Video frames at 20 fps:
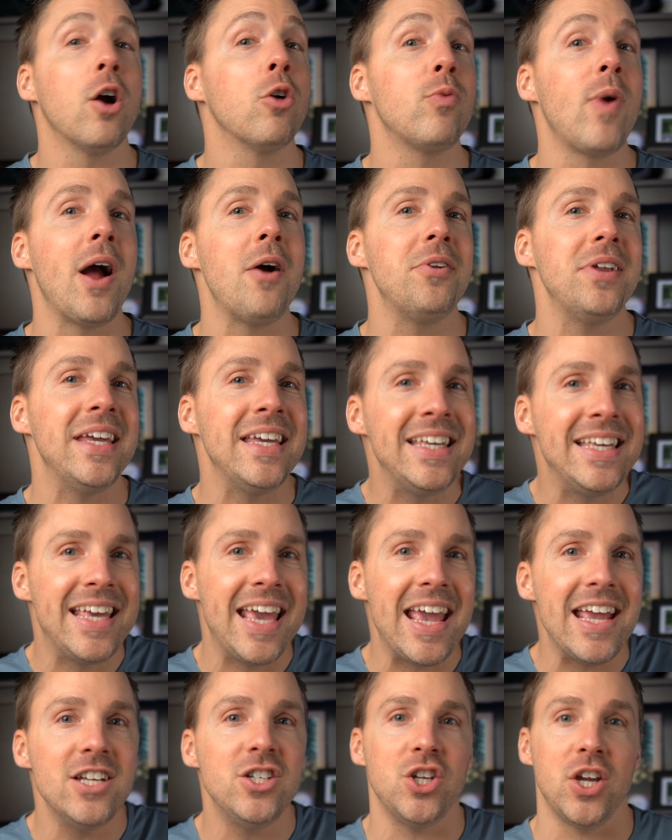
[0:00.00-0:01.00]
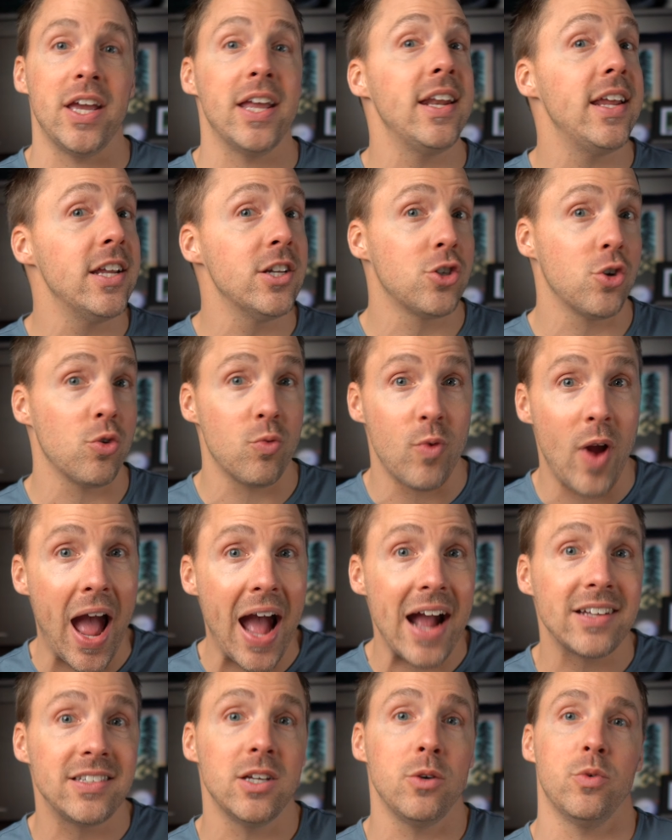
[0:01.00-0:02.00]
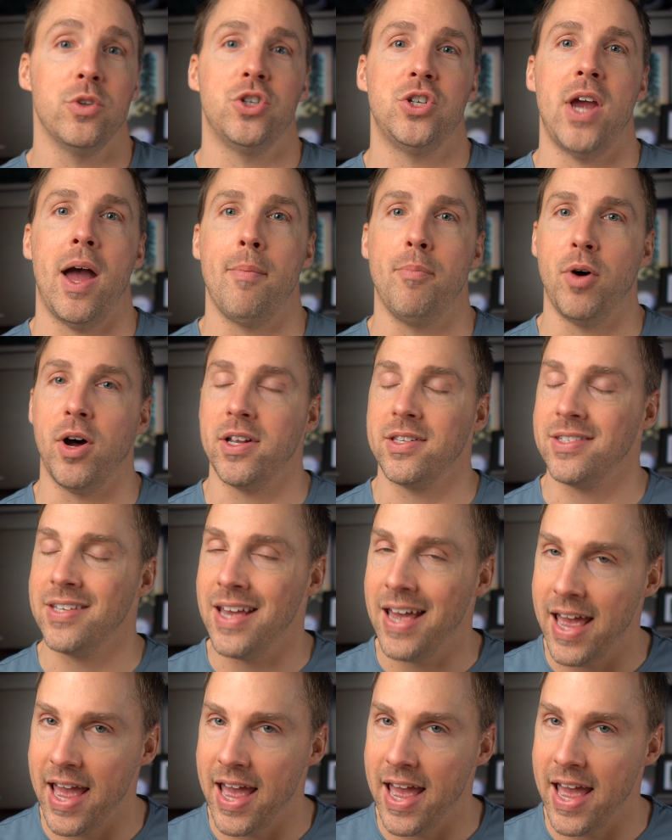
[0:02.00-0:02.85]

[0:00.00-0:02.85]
around engaging and interacting with chatbots